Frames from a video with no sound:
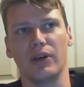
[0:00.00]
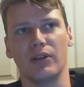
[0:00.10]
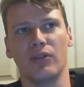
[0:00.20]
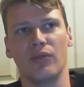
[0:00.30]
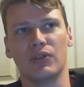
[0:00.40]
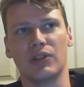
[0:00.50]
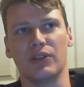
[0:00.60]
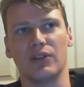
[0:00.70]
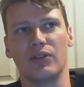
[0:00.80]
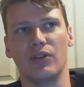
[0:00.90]
obviously
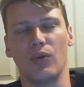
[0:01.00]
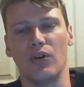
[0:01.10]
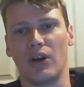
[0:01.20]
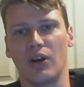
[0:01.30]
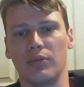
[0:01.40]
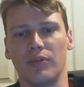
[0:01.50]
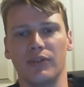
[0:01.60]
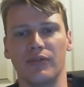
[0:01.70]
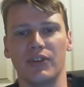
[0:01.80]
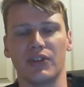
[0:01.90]
there were a couple of
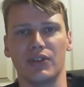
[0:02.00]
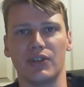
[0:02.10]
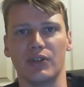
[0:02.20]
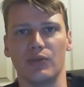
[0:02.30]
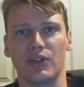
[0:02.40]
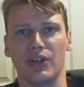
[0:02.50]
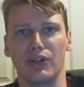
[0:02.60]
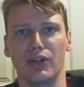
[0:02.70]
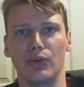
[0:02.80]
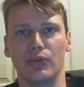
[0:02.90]
deficiencies which I
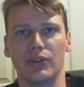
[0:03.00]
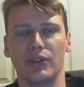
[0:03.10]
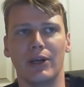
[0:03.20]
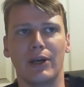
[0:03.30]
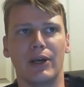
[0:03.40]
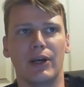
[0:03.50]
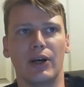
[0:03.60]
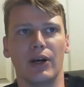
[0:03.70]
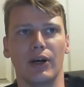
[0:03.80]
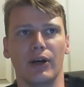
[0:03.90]
noted.
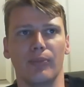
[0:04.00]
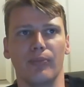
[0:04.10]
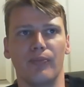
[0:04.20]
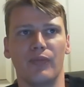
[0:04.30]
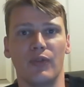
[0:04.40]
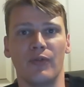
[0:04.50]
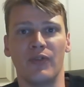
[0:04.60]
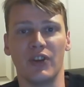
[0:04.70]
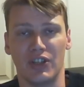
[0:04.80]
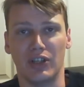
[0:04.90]
The
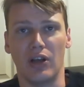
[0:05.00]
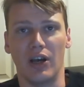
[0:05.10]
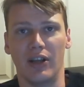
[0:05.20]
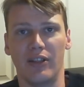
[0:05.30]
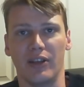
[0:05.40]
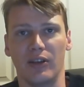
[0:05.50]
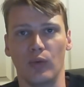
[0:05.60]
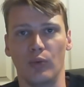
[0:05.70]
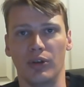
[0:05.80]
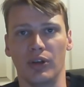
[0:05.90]
fishing line, I think,
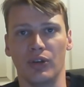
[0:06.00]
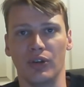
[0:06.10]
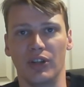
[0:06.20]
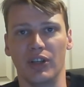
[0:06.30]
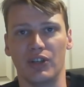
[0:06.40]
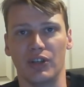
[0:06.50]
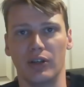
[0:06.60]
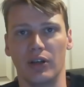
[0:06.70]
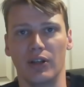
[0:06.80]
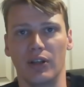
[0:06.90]
would be a good addition,
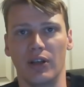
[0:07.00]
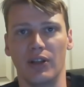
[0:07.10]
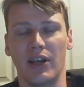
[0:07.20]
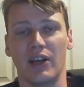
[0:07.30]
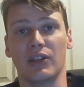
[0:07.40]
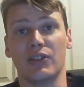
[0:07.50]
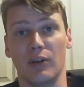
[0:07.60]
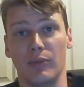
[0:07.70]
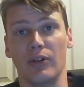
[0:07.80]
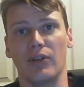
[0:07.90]
and they actually
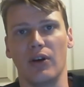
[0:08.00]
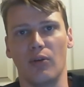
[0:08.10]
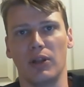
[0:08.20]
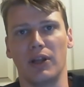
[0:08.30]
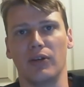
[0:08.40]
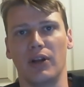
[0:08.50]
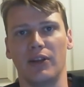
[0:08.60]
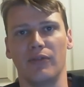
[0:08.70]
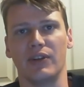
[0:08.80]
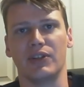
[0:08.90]
tell me that they are planning on
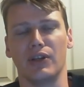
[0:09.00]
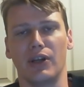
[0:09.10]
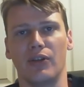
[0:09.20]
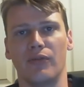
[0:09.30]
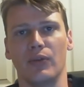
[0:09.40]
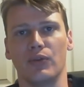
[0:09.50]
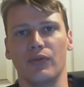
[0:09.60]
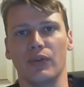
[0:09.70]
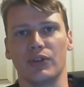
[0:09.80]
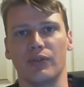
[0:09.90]
adding fishing line in a future
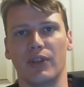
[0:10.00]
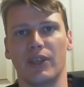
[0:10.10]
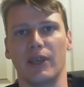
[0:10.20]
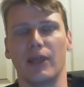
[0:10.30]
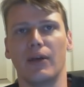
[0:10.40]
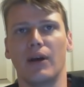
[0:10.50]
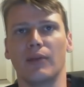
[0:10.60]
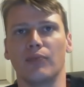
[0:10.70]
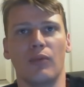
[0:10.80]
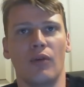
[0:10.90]
version of the kit.
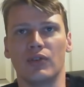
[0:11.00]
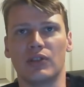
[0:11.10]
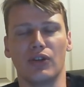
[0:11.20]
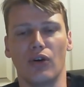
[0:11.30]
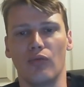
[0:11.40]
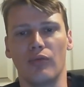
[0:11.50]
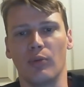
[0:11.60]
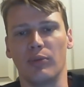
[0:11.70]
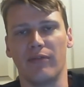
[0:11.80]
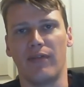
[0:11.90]
I'm obviously not a
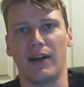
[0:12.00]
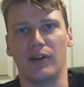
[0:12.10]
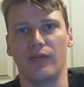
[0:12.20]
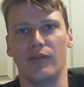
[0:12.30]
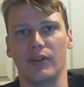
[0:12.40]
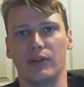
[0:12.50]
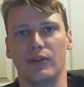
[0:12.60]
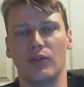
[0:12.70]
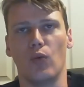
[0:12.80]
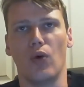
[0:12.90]
real big fan of
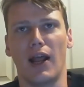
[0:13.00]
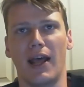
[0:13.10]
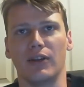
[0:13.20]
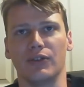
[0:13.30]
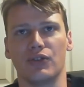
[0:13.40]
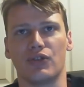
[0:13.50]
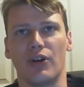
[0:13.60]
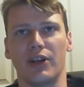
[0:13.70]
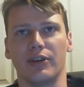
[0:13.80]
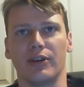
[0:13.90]
the one-handed
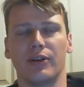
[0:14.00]
striker,